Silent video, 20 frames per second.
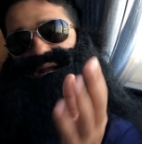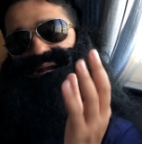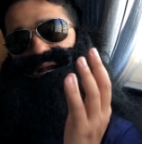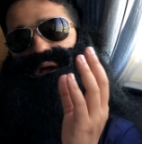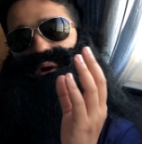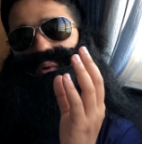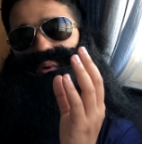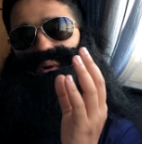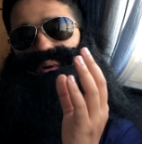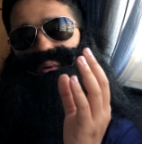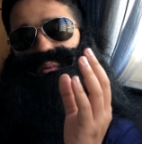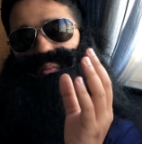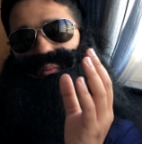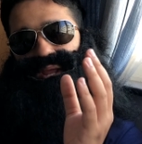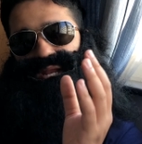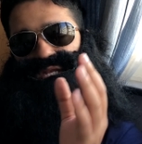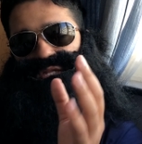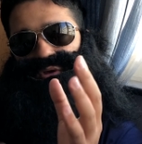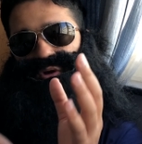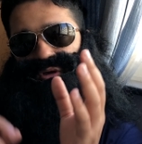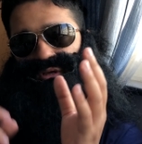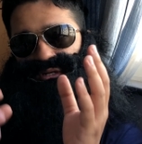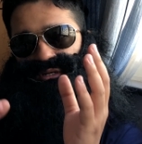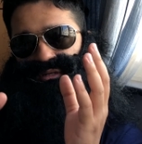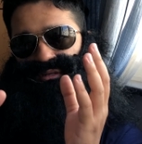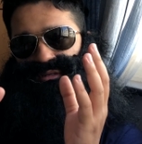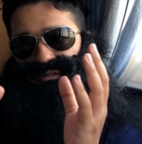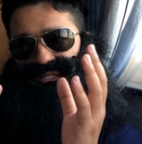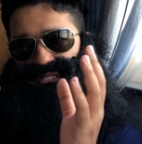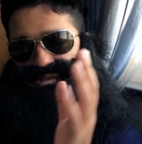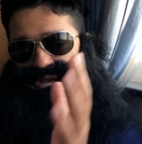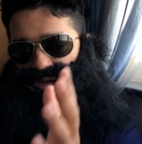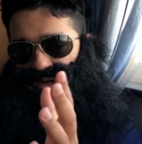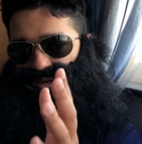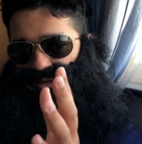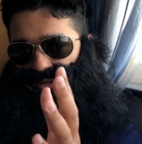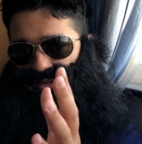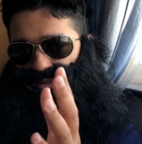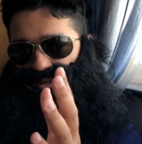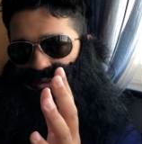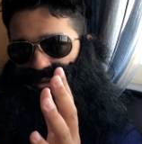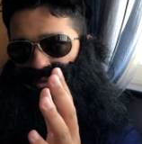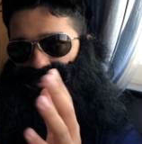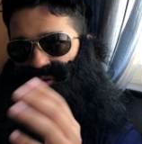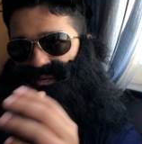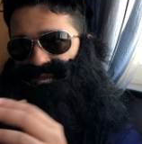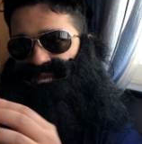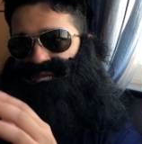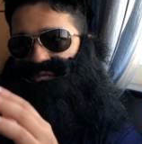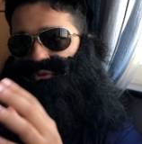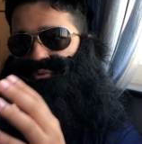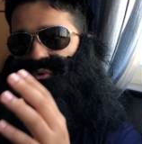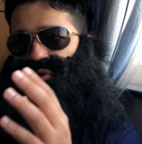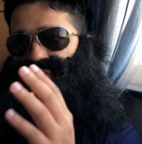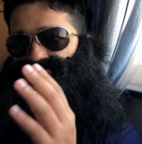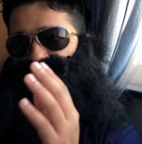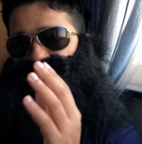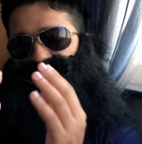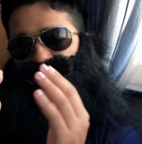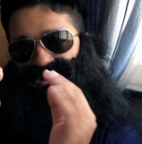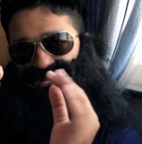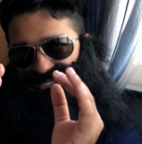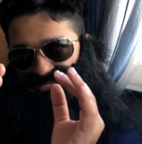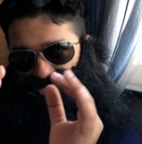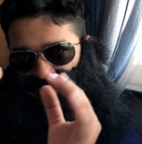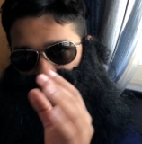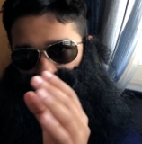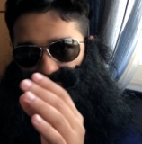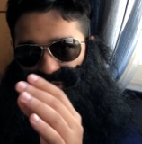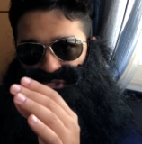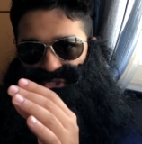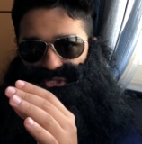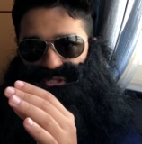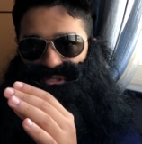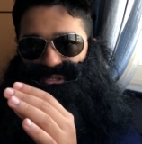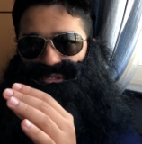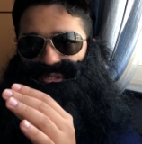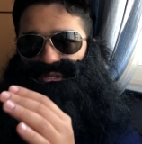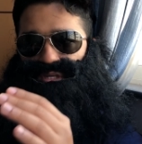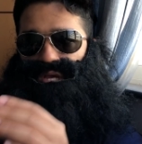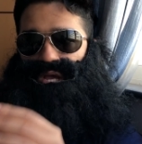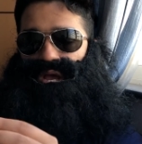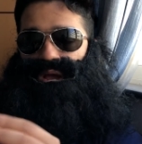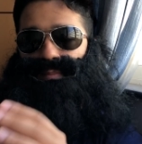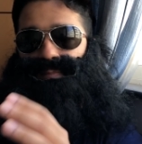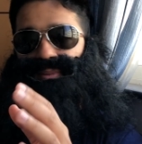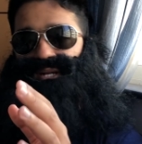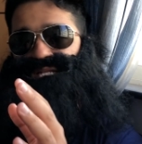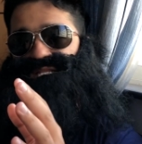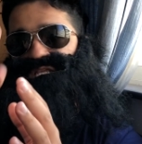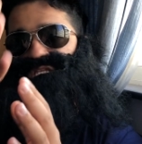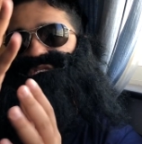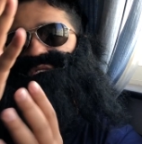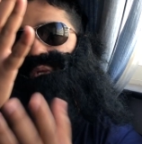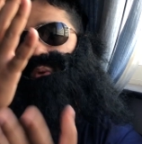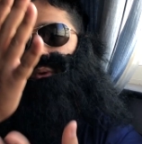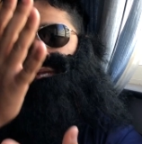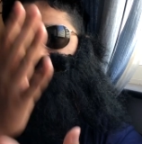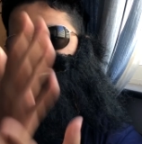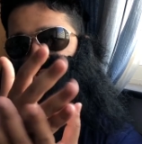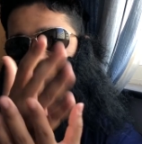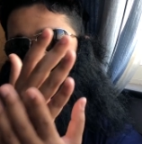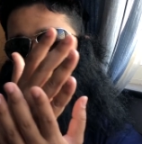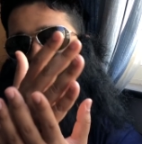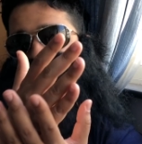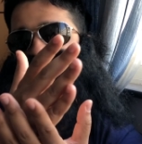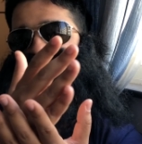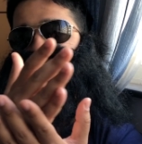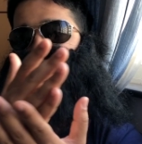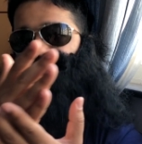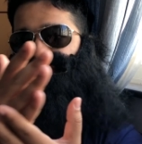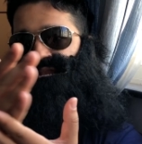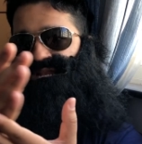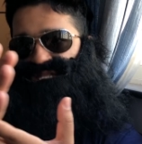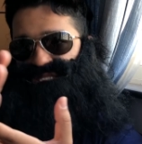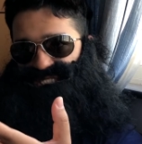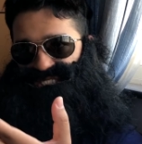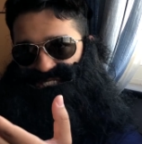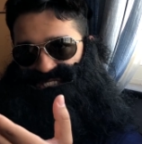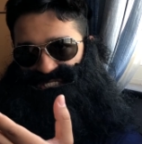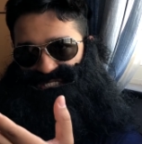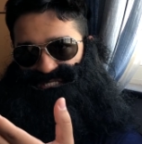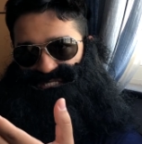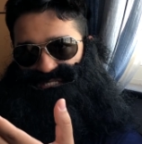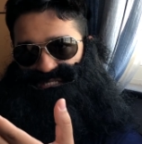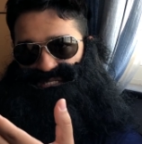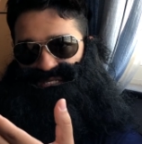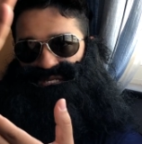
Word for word: Now, when you're young, okay, you often ask this question. But this question is silenced.